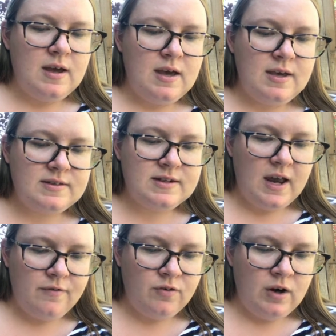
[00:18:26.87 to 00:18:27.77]
He
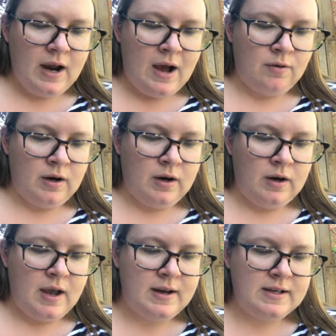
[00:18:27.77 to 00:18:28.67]
stayed for an hour
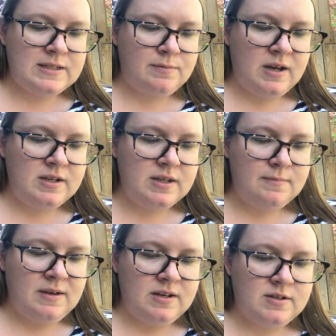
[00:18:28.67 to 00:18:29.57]
and explained to the
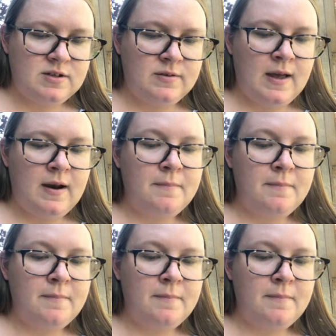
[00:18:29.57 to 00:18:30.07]
minister that